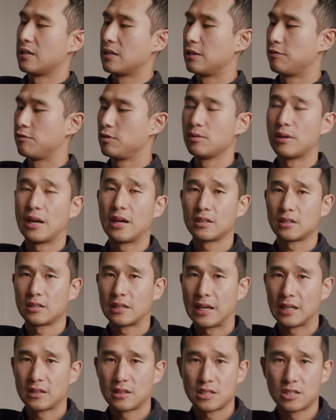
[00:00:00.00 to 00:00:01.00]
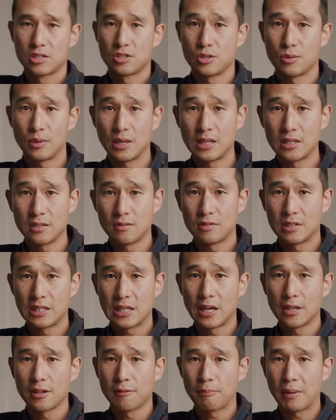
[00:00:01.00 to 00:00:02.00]
If you add, add this to any of
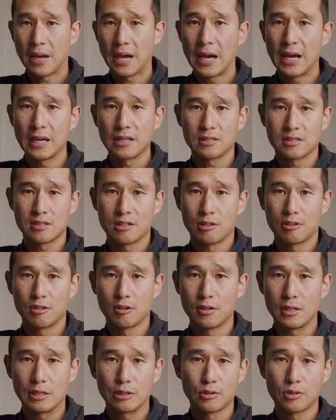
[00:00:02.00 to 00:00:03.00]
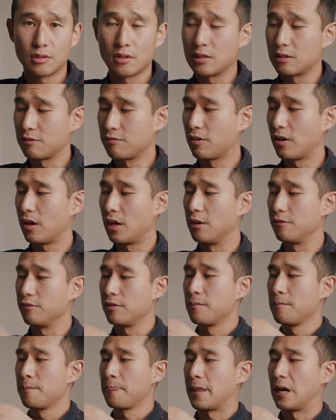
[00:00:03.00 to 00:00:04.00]
the other bags, the 30 or 35,
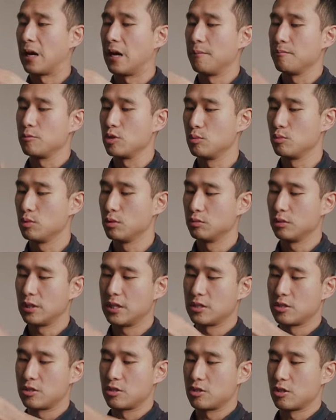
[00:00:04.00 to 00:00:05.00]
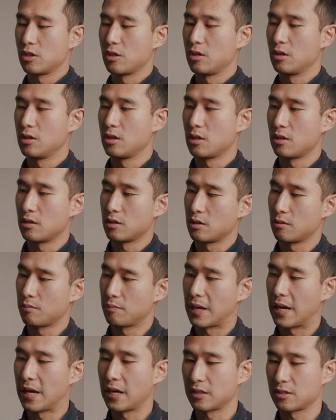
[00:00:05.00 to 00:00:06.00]
um, you will need to turn the
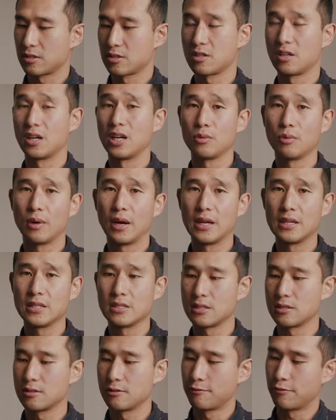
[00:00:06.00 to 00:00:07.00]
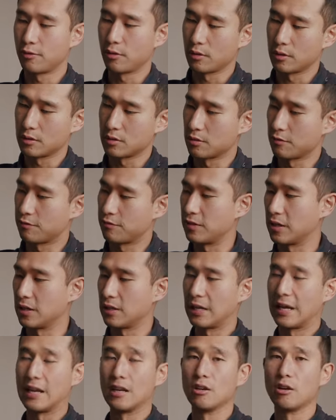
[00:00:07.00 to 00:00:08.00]
bag sideways for it to fit
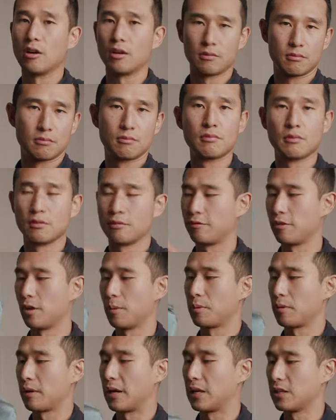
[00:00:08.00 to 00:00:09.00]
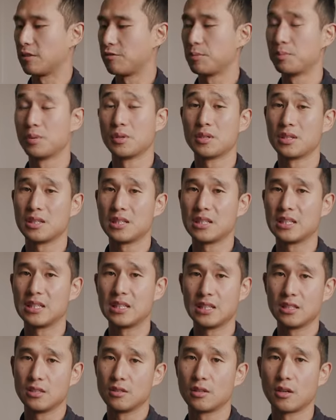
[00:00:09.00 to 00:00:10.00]
and not flop around. If you put it in
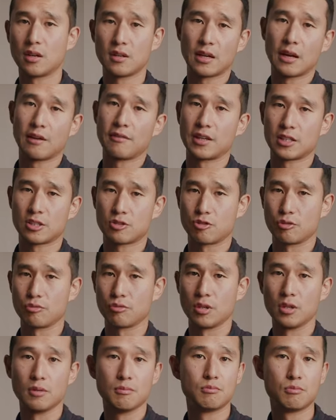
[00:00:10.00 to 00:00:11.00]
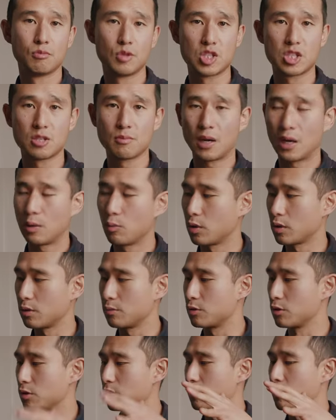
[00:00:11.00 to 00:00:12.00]
here, you're going to have extra room, which you might want
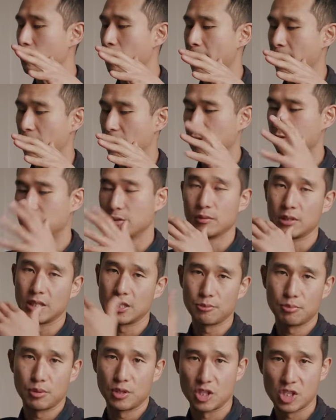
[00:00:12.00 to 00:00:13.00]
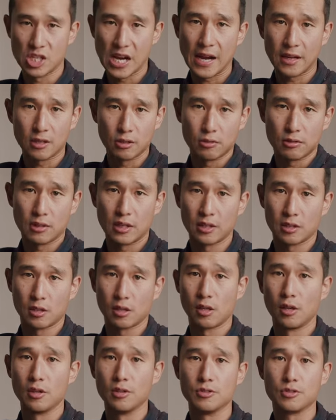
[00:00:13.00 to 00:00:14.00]
to do if you need to put a jacket or other
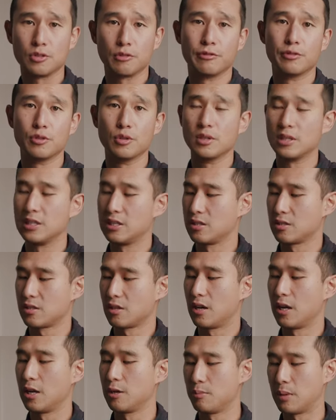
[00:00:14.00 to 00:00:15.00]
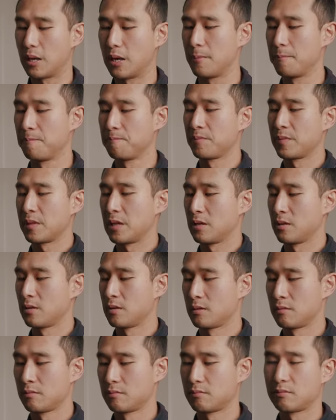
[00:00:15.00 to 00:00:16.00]
clothes or food inside, but
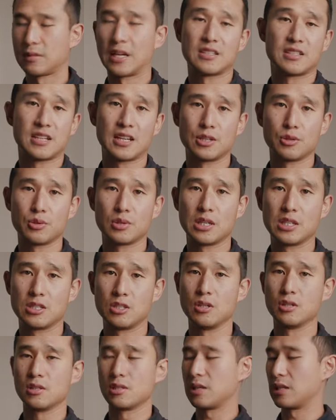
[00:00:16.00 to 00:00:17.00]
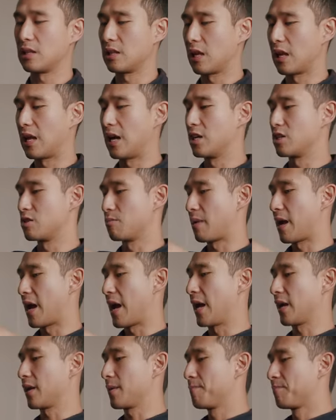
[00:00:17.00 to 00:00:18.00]
that's how you'll need to use it in the larger
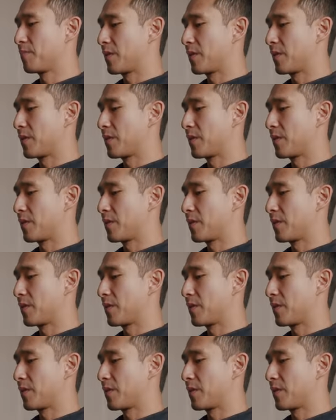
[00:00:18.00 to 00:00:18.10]
bag.